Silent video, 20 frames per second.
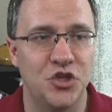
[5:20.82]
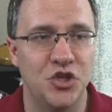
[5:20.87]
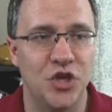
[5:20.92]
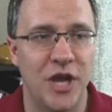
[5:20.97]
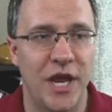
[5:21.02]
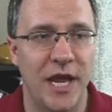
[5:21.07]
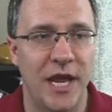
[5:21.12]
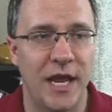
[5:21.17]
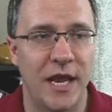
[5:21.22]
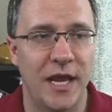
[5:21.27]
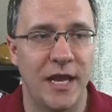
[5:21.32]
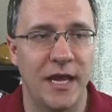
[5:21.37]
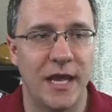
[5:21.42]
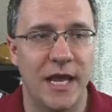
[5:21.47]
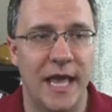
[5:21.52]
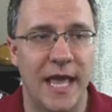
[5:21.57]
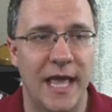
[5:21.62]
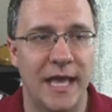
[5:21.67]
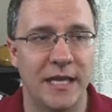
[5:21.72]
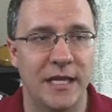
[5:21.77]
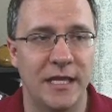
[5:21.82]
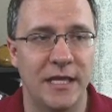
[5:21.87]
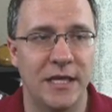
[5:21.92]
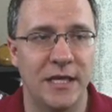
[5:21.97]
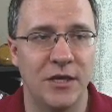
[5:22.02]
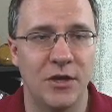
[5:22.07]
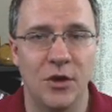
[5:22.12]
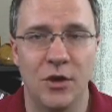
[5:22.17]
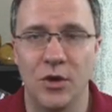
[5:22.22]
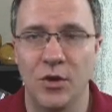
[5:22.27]
J and
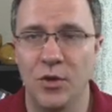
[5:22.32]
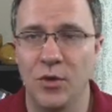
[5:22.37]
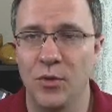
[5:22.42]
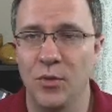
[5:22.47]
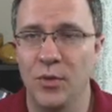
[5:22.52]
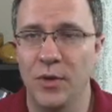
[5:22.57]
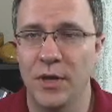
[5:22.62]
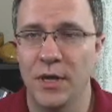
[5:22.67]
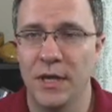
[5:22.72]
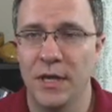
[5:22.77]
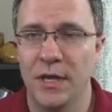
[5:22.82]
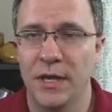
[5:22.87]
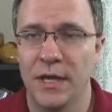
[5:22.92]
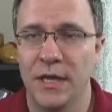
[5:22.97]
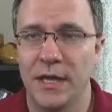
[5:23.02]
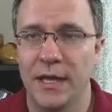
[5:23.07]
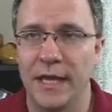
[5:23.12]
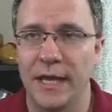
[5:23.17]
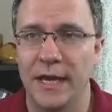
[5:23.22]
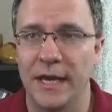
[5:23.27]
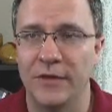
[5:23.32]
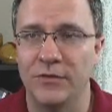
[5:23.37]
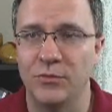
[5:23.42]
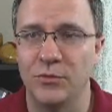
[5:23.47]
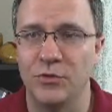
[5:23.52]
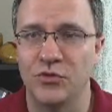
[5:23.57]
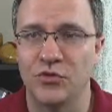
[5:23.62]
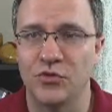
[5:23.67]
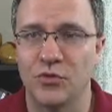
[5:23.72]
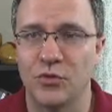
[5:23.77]
EO. And as
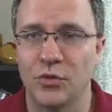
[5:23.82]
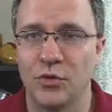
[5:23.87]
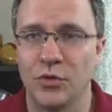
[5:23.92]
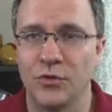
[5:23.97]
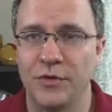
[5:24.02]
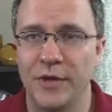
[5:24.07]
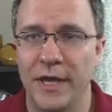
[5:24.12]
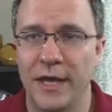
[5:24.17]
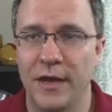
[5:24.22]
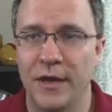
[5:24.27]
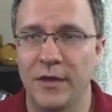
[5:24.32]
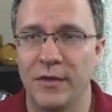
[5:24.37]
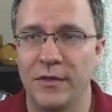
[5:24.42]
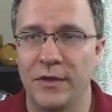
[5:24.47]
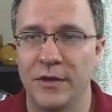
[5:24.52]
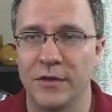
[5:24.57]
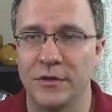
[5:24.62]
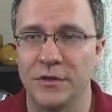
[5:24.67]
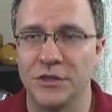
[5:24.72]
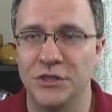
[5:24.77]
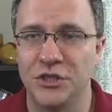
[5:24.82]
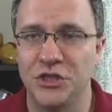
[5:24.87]
we scroll down, there's